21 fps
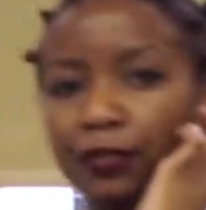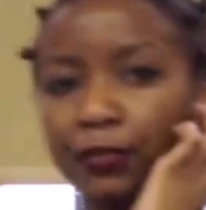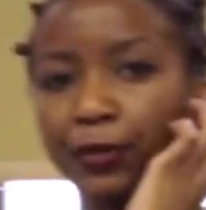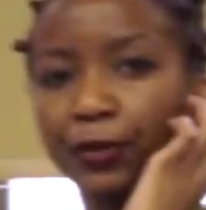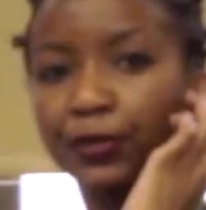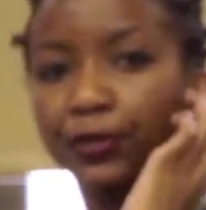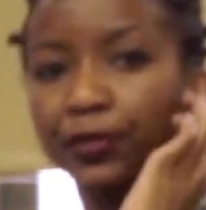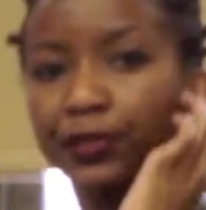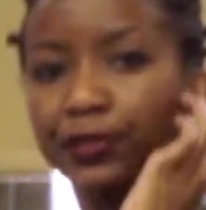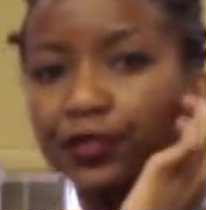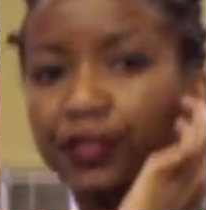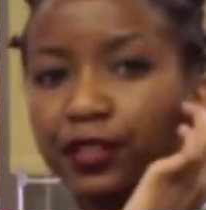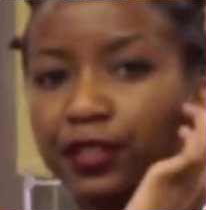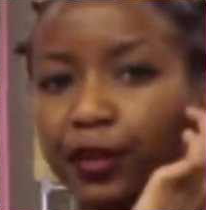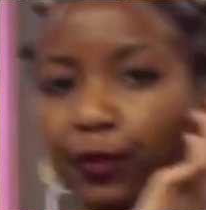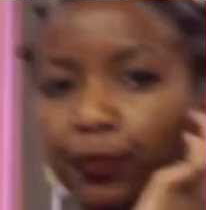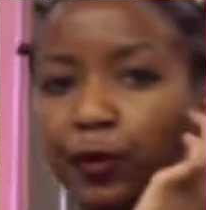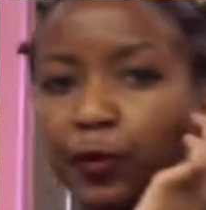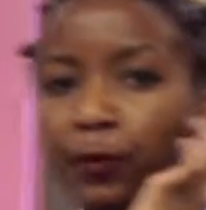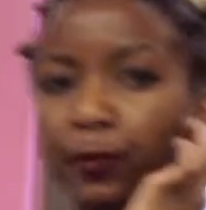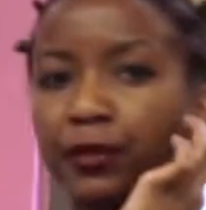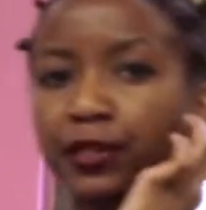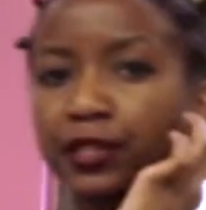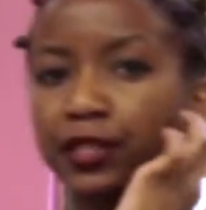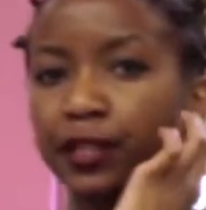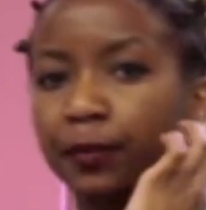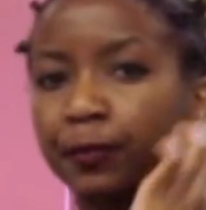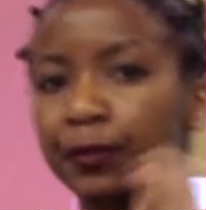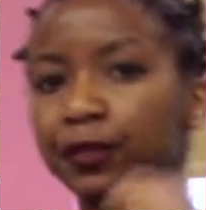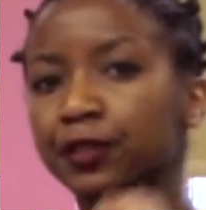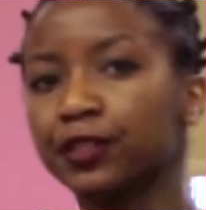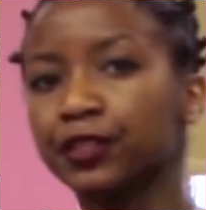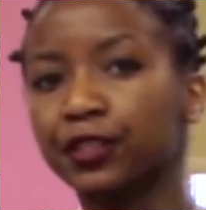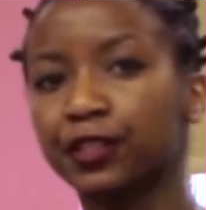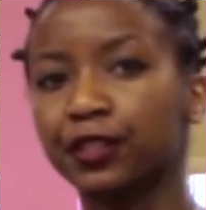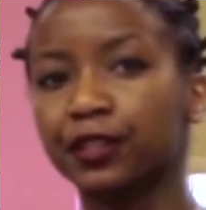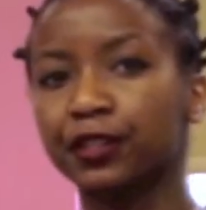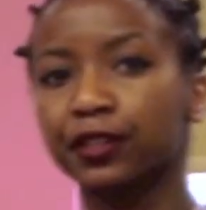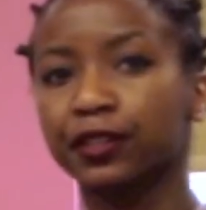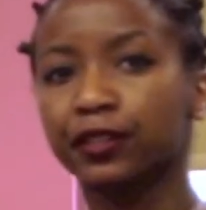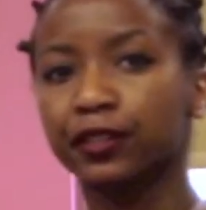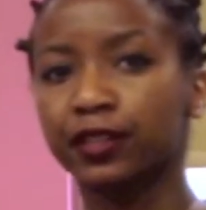further to like people accepting each
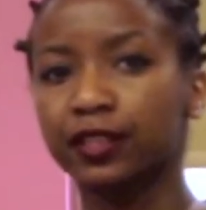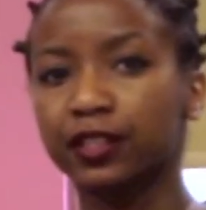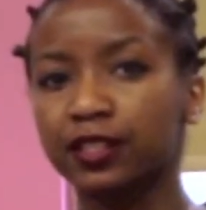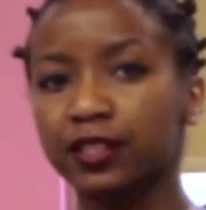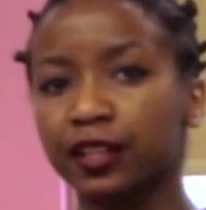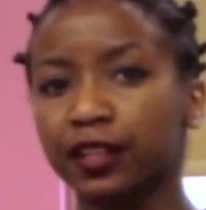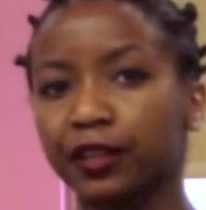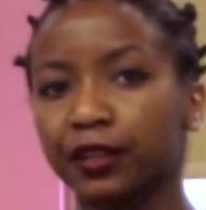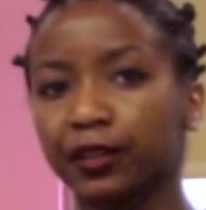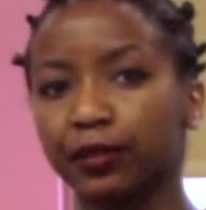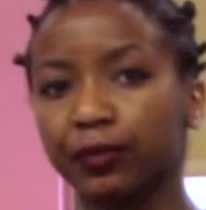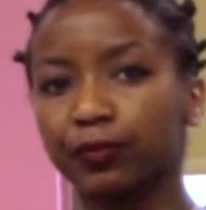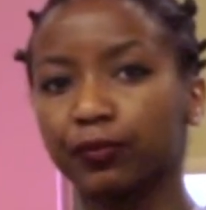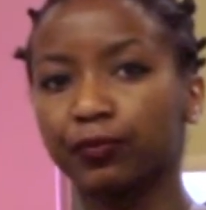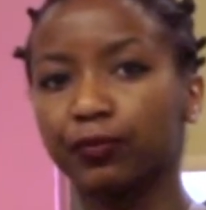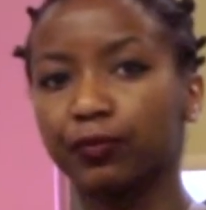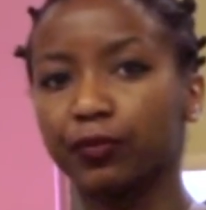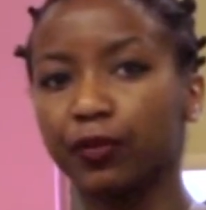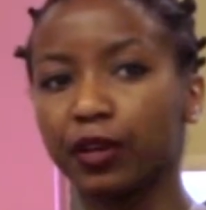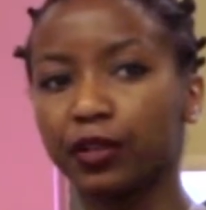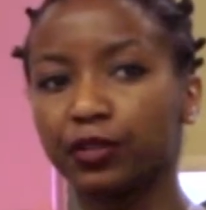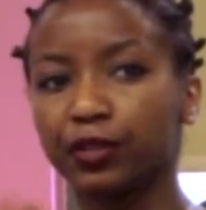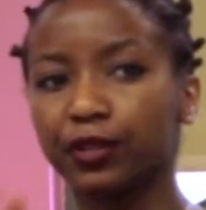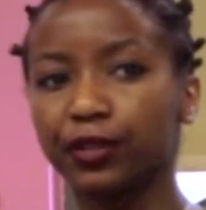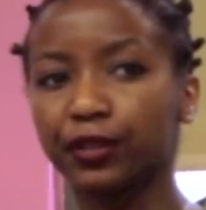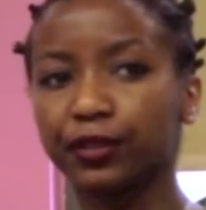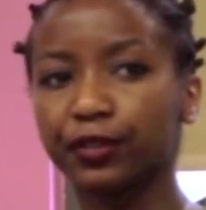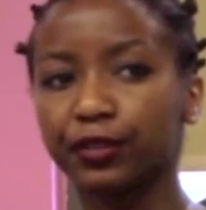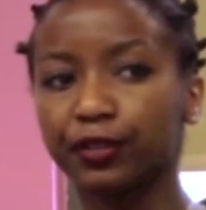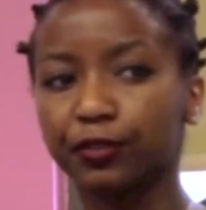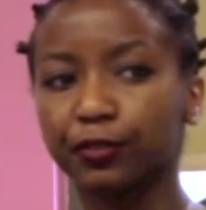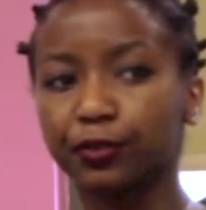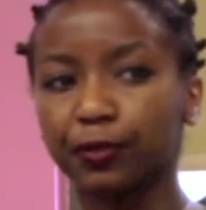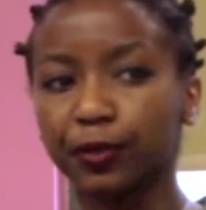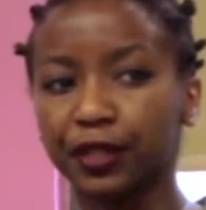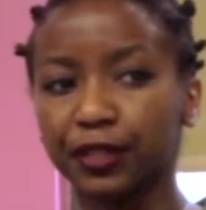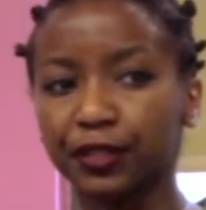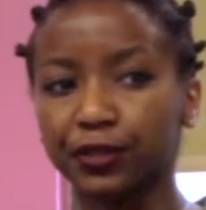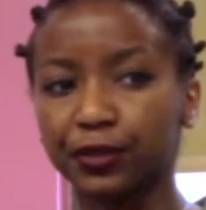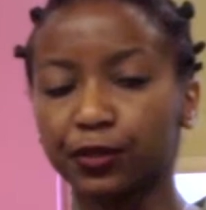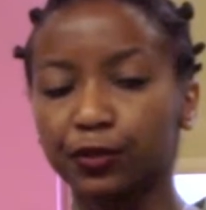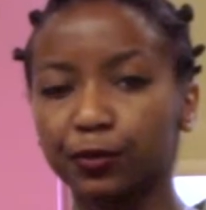other, because like a nerd, if you watch
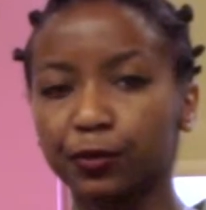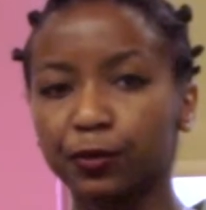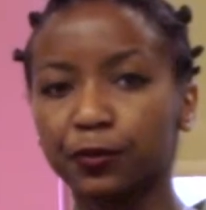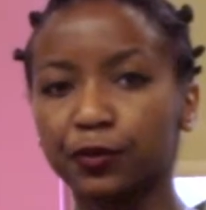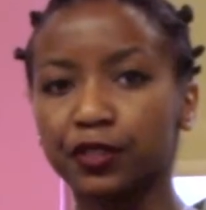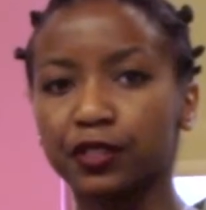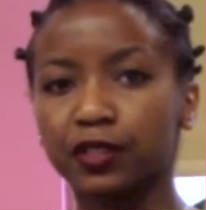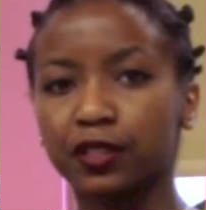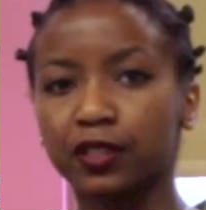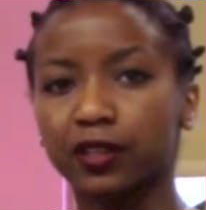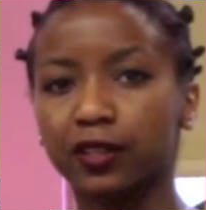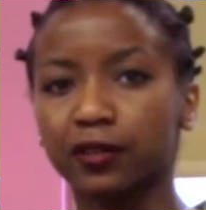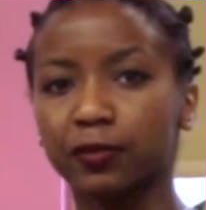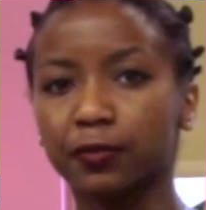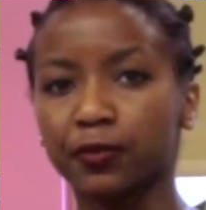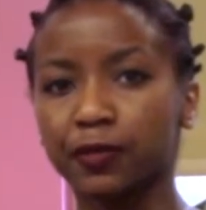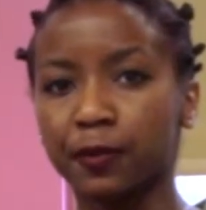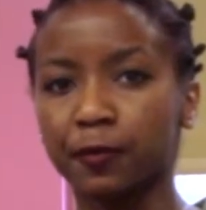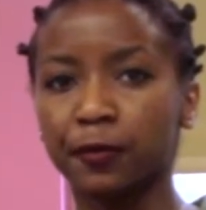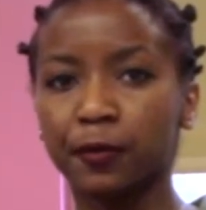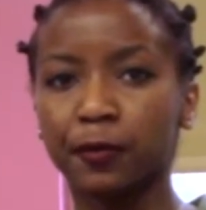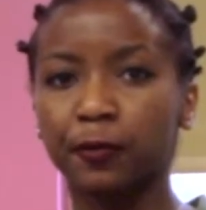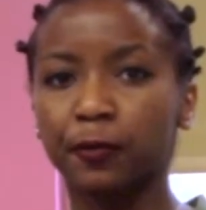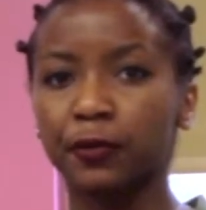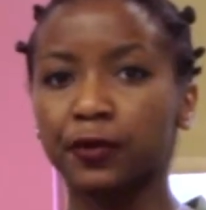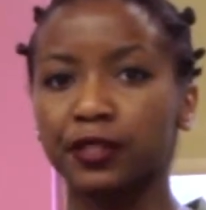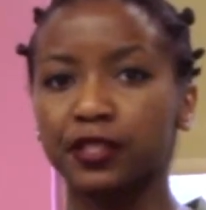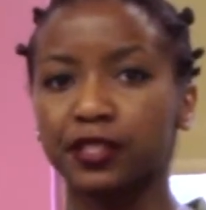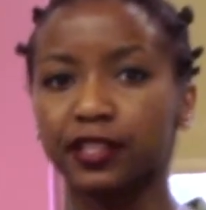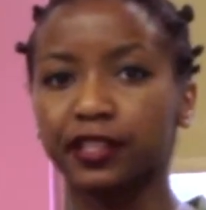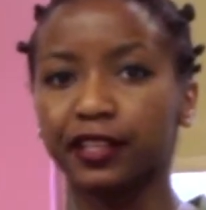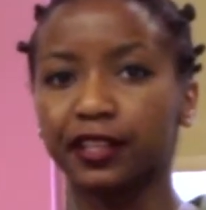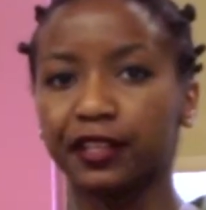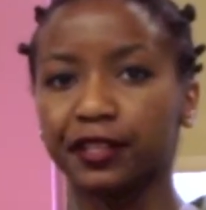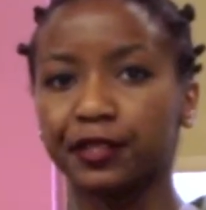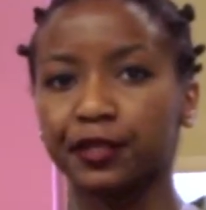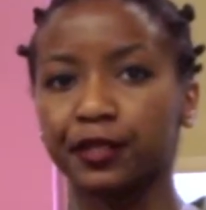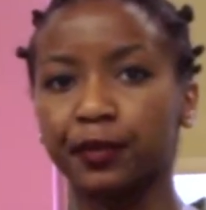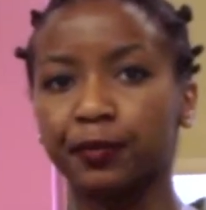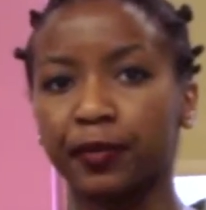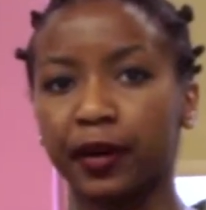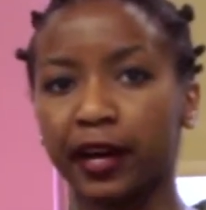the old movies, some people would see it as
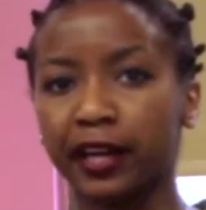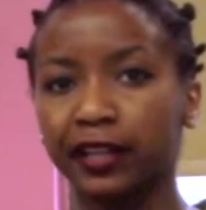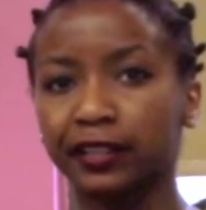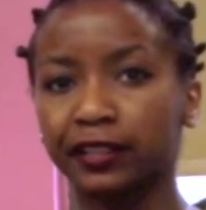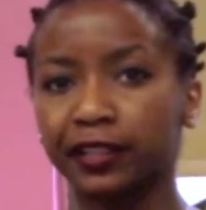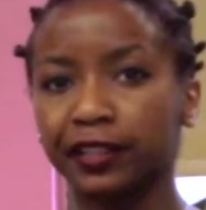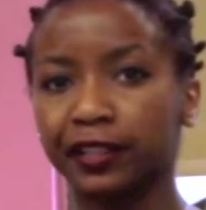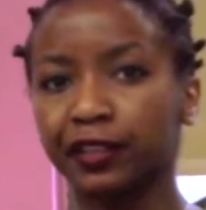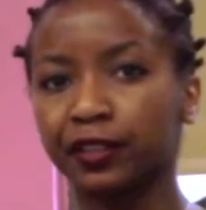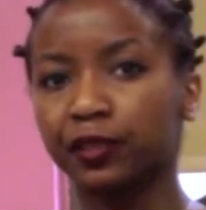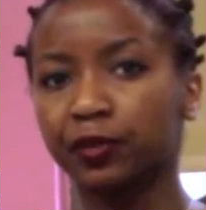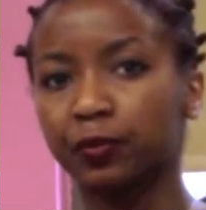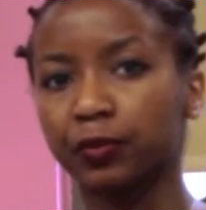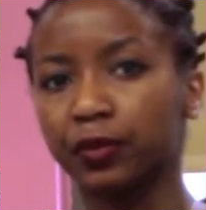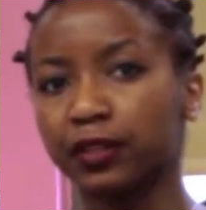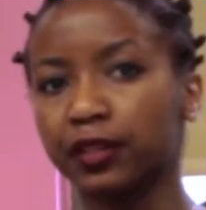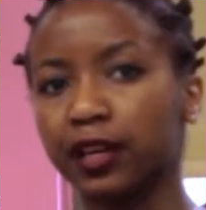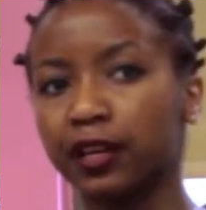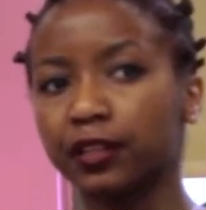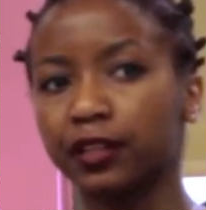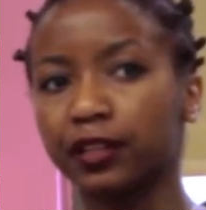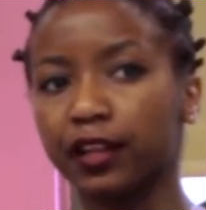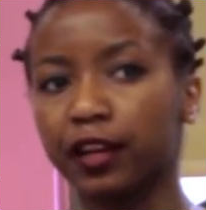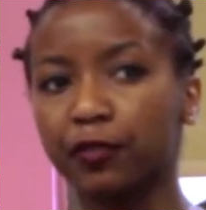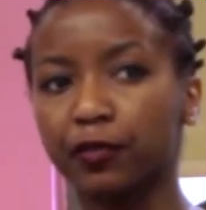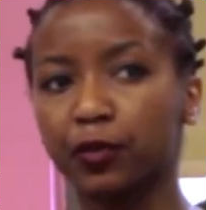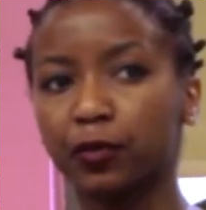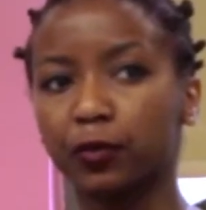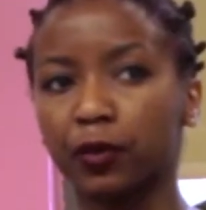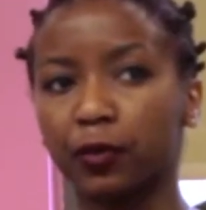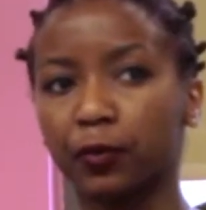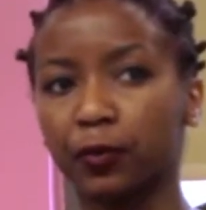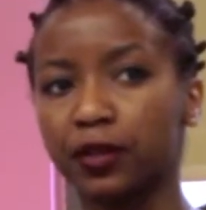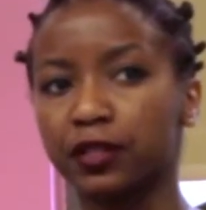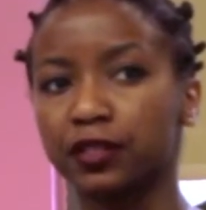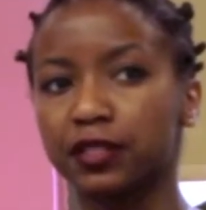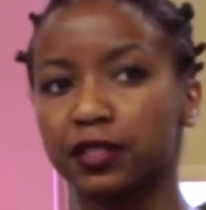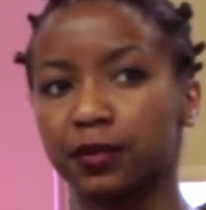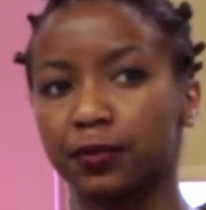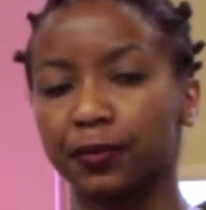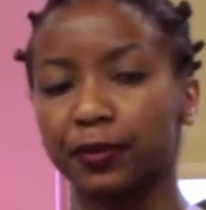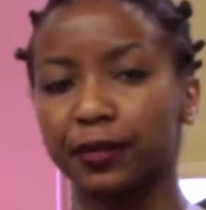a bad thing, but now that everyone
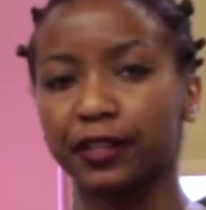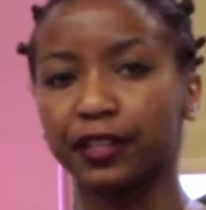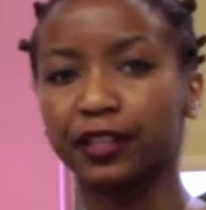wants to be